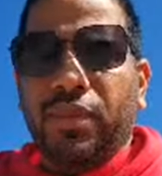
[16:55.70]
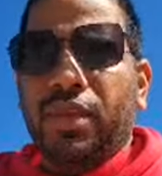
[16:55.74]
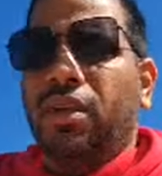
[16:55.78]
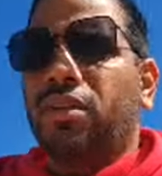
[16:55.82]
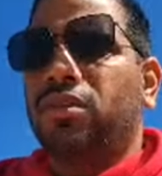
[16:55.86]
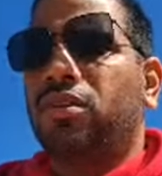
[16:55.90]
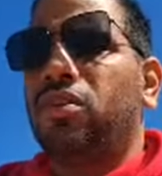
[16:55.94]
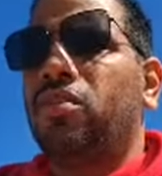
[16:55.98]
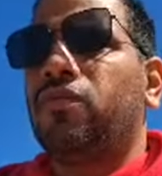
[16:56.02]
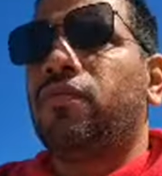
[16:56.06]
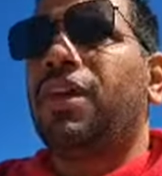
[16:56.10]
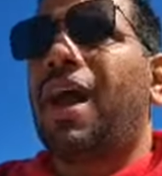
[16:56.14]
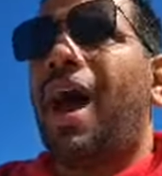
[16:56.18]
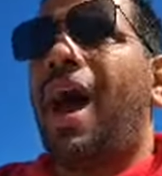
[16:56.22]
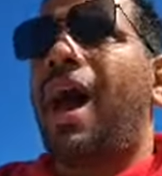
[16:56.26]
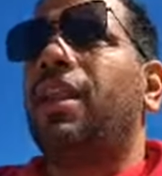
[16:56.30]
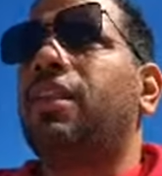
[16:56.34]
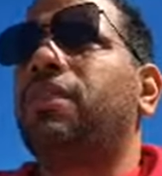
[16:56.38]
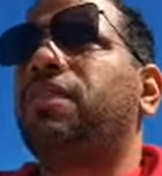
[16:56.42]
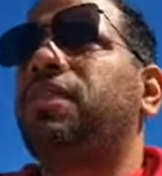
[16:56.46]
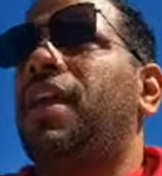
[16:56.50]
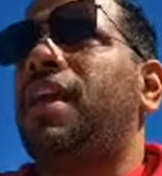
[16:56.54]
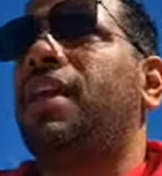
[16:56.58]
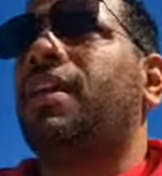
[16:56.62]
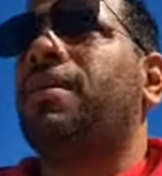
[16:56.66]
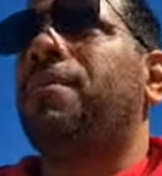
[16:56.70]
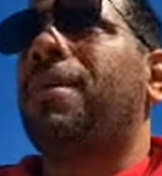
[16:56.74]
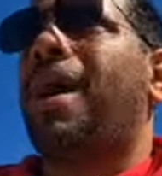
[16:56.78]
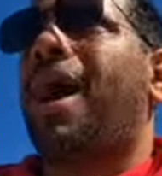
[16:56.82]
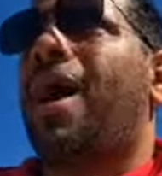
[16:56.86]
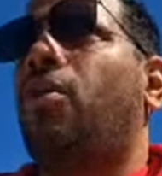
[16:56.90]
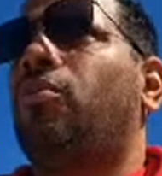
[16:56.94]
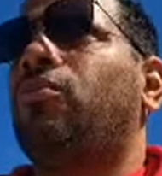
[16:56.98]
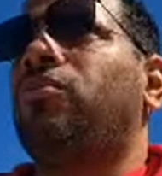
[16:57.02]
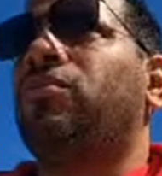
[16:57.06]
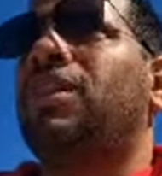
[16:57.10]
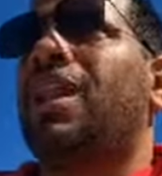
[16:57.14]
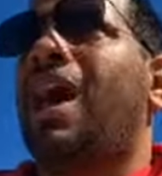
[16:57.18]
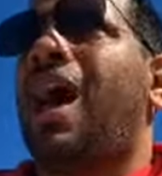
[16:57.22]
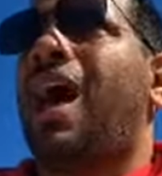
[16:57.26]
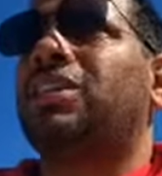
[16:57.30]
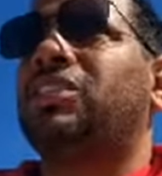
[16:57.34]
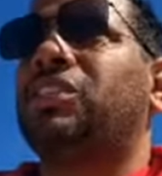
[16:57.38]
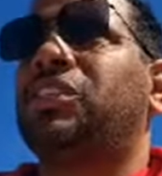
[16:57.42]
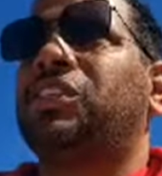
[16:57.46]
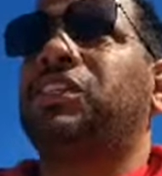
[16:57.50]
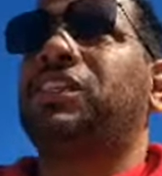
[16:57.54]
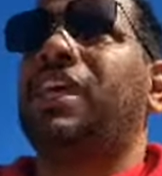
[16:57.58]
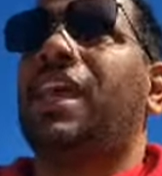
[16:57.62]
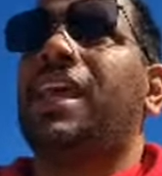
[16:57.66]
You've got to think about not
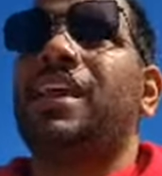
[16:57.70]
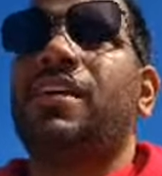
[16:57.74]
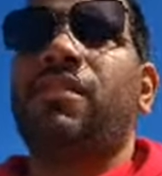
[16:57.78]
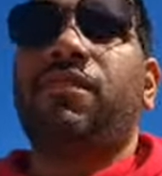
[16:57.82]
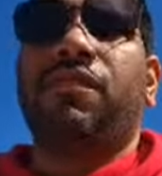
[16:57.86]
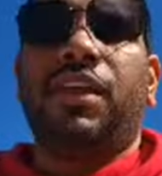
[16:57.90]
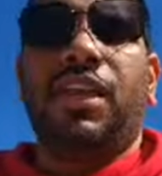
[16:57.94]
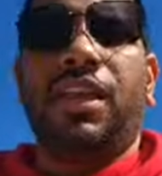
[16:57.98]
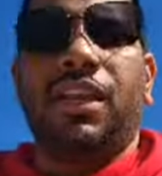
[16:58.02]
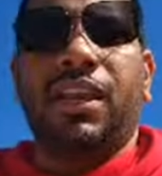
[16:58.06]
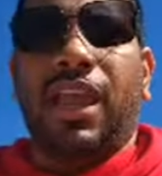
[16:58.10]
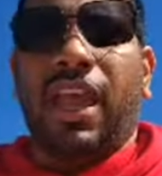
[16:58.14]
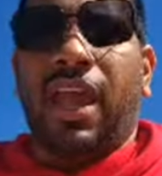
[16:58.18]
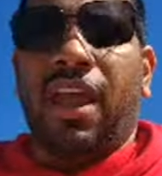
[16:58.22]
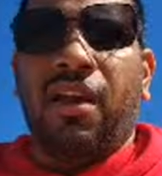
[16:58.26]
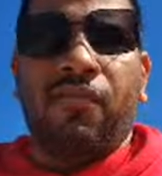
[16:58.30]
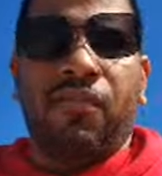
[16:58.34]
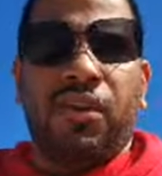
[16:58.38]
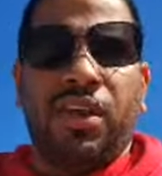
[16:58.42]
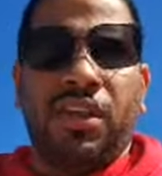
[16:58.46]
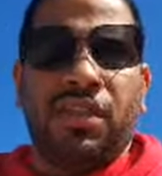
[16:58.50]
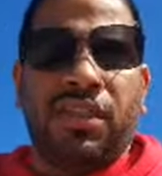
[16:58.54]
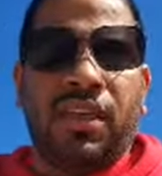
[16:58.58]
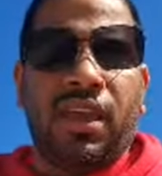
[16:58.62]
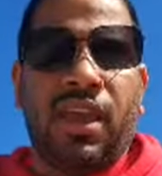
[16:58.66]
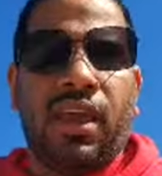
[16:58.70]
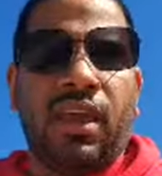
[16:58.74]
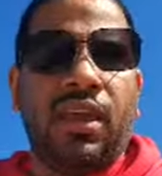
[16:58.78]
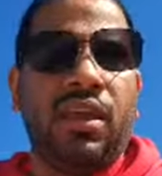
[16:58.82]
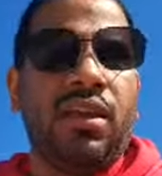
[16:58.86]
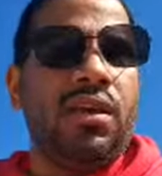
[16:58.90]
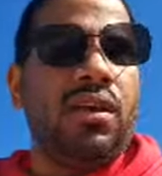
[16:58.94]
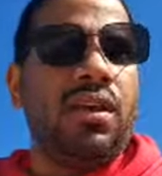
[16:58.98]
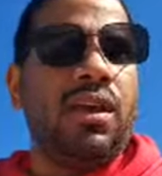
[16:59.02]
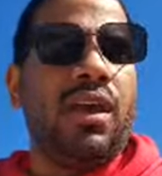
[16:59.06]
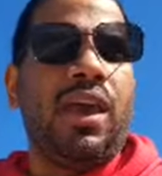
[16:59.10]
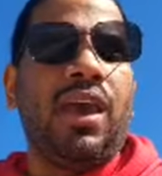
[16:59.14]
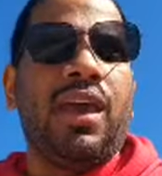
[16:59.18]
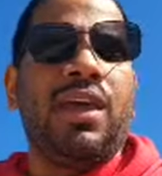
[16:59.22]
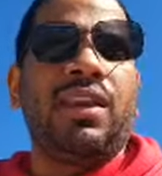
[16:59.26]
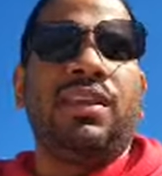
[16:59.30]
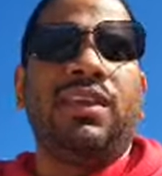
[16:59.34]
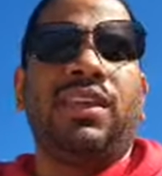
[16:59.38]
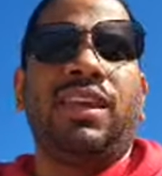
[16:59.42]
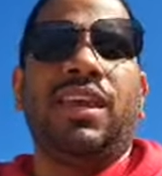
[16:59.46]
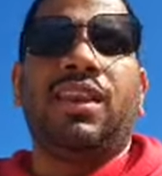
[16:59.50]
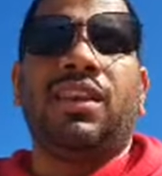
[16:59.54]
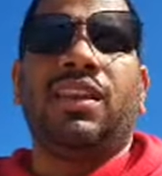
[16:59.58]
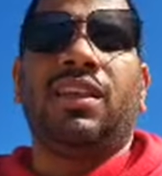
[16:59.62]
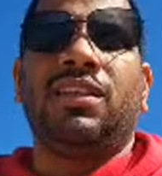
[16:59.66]
saving everything and
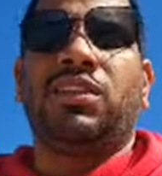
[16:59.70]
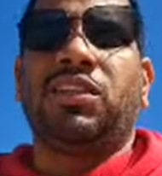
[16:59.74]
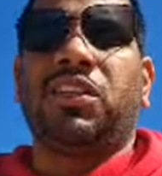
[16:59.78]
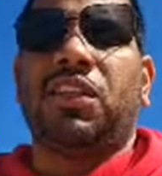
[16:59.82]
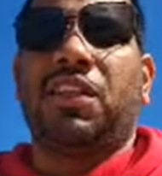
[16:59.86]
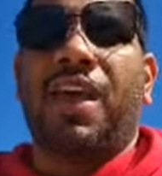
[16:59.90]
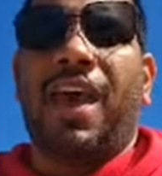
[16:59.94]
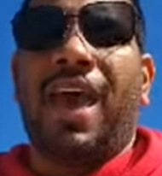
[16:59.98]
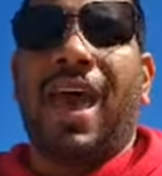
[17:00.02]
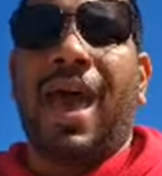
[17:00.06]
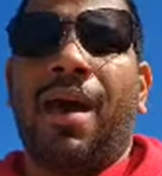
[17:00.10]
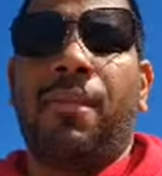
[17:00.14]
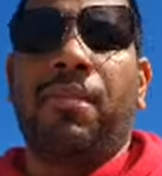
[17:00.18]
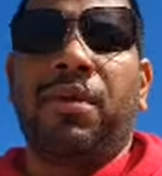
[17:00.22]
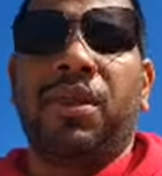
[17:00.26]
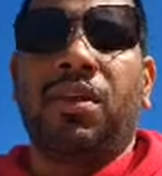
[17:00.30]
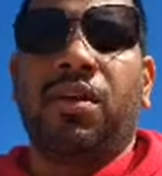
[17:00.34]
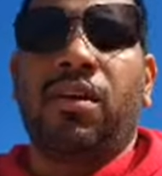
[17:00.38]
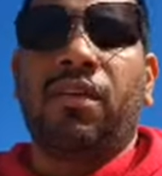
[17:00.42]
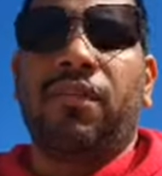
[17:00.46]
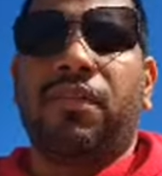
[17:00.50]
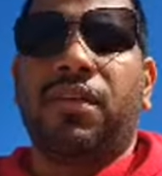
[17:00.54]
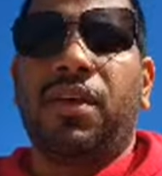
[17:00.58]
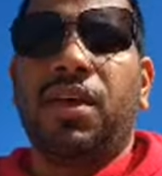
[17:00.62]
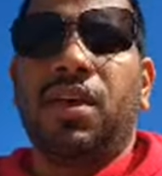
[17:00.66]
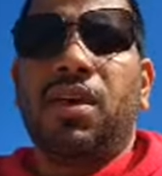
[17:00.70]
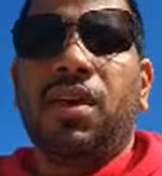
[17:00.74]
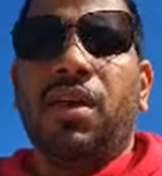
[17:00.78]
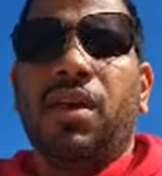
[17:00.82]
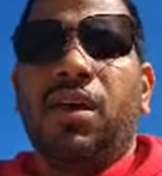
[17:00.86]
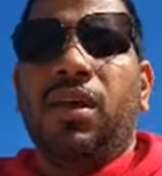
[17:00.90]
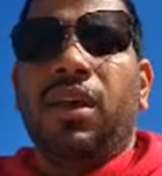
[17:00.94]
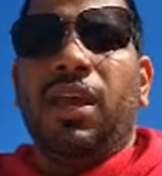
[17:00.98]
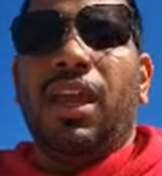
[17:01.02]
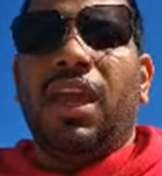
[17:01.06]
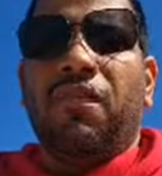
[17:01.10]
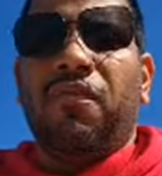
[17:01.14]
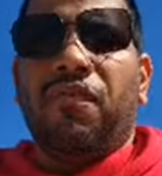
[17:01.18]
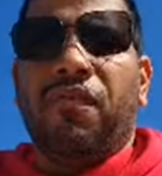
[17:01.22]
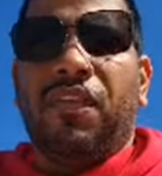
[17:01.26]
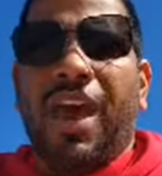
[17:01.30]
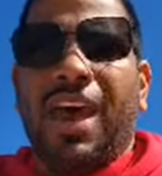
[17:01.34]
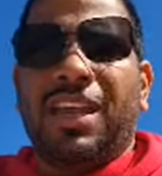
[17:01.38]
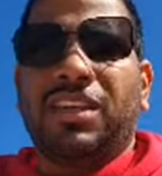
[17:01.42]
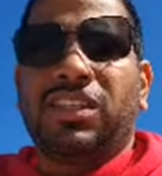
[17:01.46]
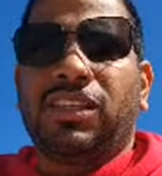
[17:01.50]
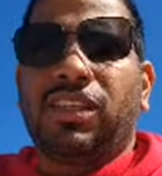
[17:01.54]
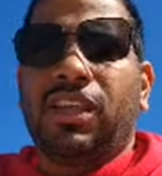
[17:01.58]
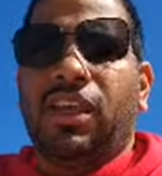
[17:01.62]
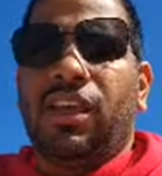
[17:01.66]
getting into the habit of
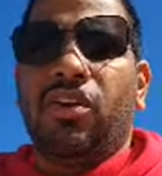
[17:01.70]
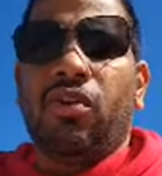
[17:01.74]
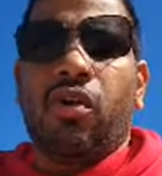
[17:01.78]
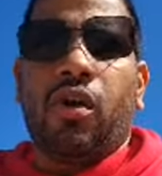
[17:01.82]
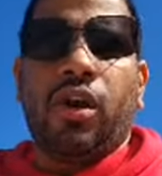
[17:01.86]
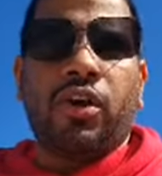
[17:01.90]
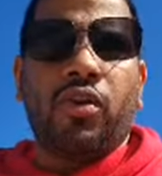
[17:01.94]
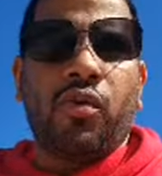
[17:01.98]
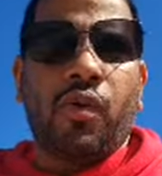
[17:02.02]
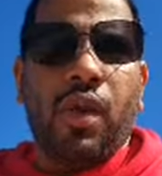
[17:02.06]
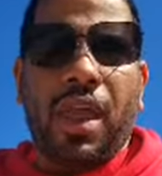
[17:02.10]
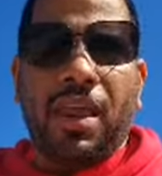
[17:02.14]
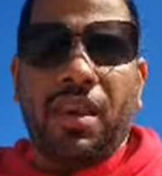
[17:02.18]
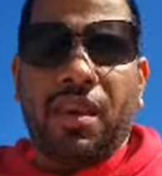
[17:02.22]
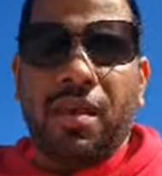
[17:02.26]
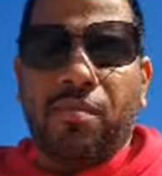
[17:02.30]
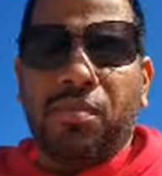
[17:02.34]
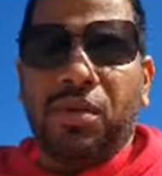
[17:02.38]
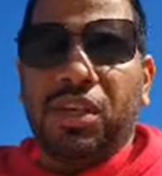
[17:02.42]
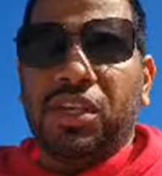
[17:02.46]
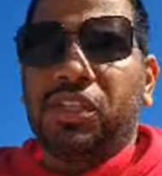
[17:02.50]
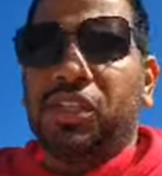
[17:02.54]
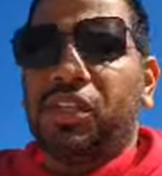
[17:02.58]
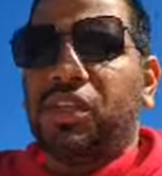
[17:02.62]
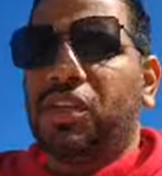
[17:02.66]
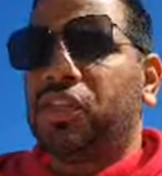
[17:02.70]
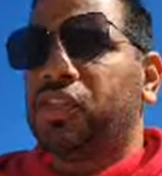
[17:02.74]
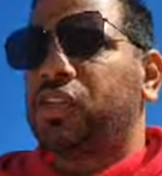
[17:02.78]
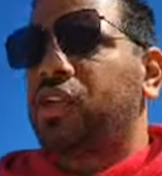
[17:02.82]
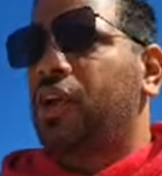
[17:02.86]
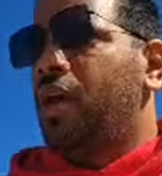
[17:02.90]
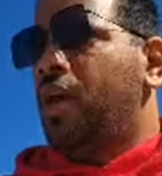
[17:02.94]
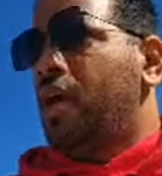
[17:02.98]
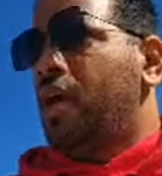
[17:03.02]
investing or creating a business.